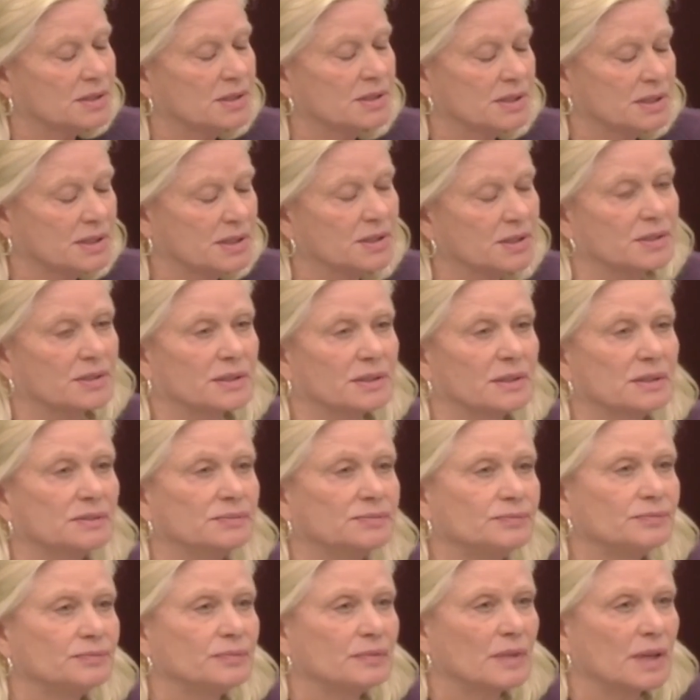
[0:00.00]
secure
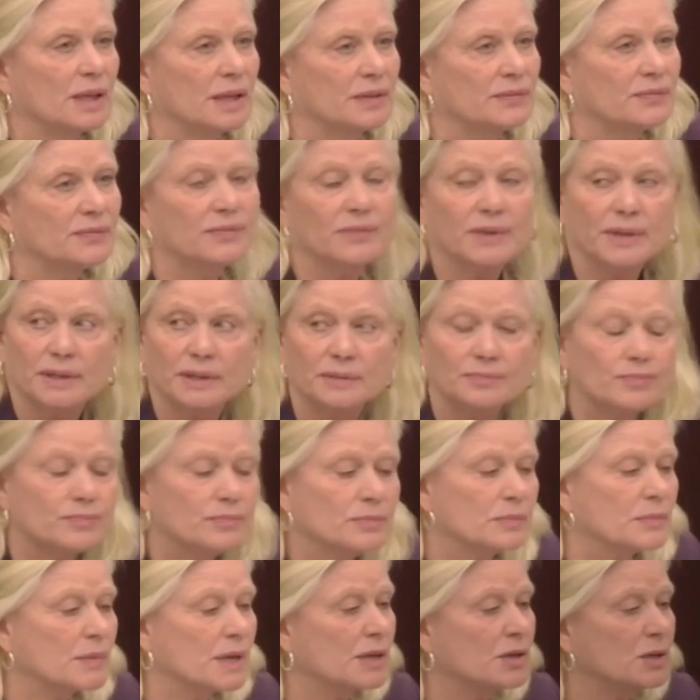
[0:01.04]
and fair.
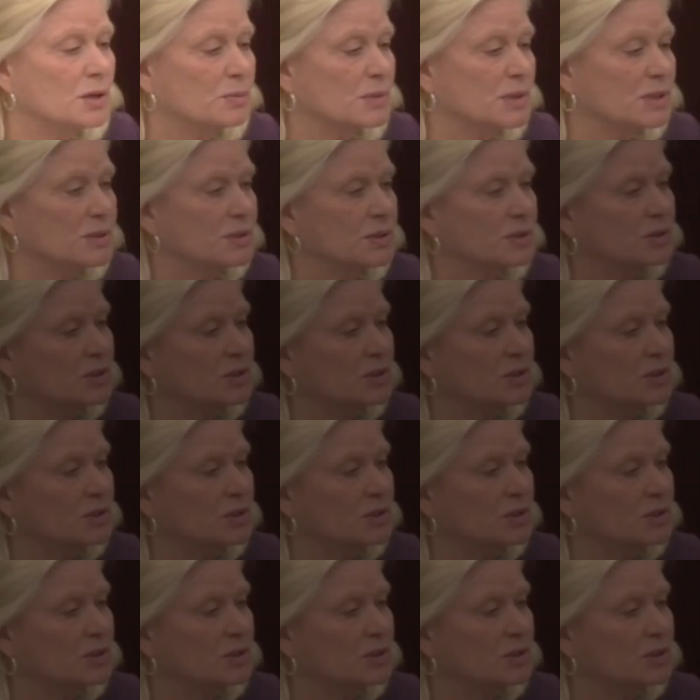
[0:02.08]
Thank you, Mr.